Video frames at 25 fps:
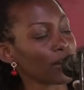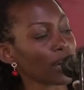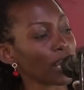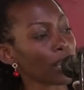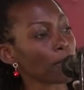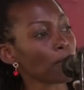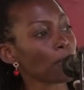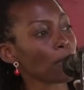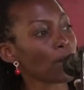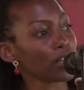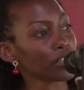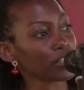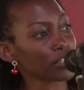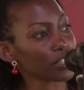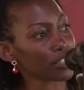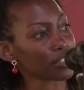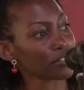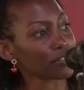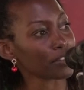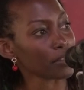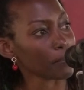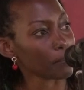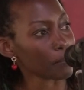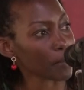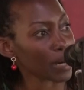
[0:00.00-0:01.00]
I want to
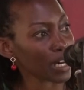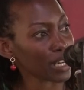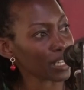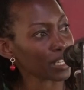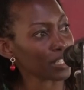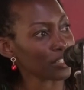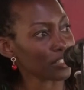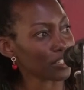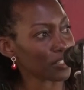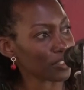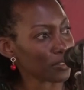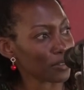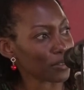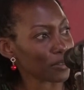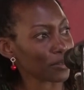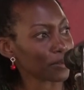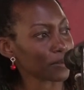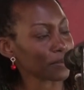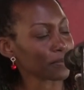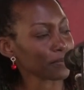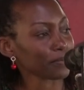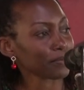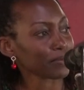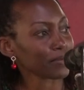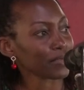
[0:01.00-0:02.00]
remind you
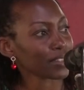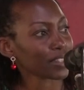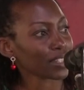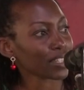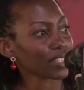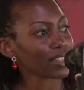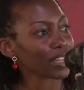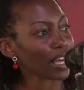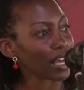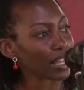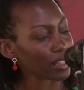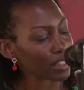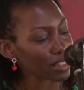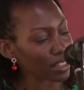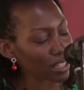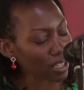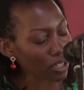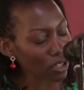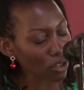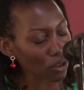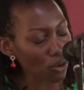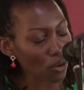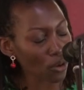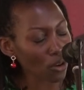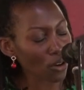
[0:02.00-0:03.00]
that the
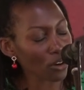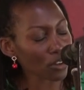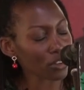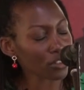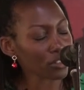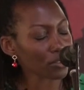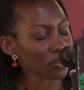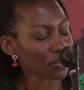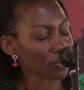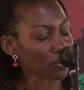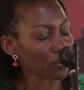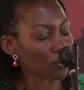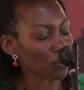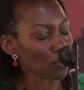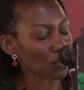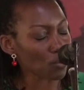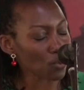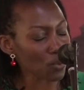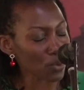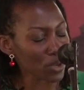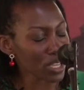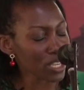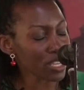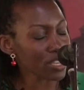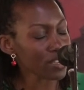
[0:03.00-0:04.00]
God
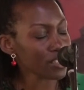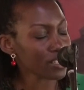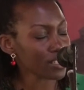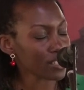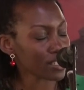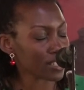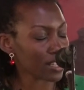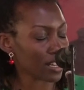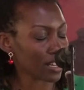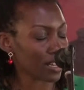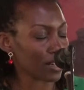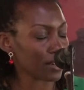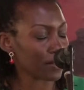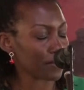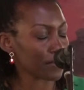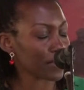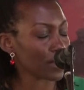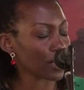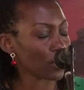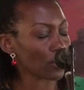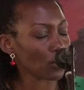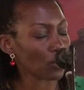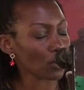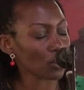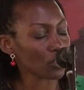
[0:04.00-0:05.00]
we serve,
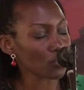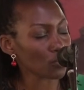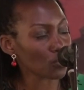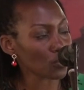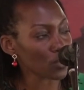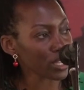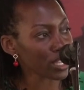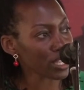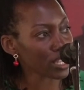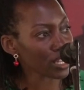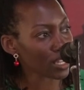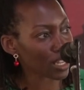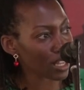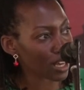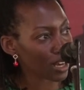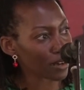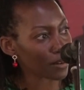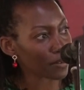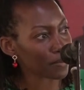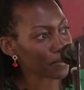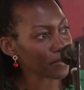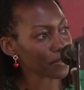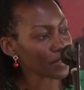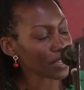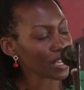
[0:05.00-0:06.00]
the God we
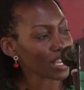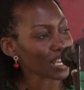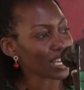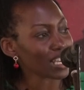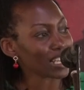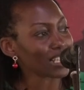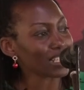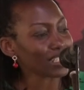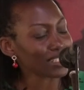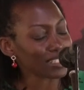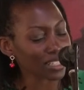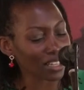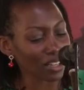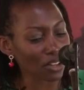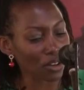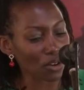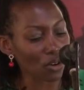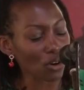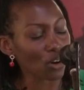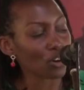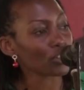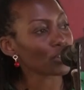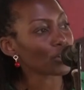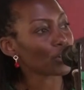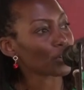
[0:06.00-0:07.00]
love, is a
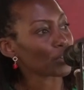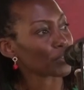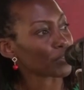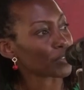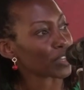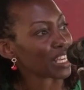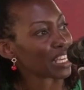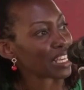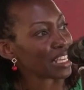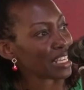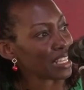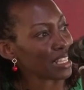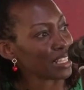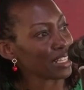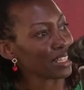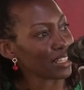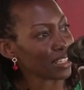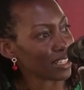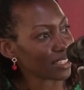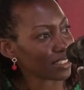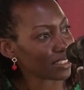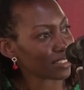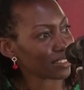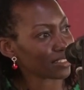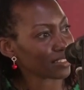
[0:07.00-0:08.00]
God of
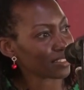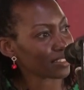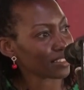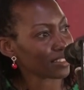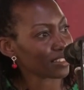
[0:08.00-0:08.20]
healing.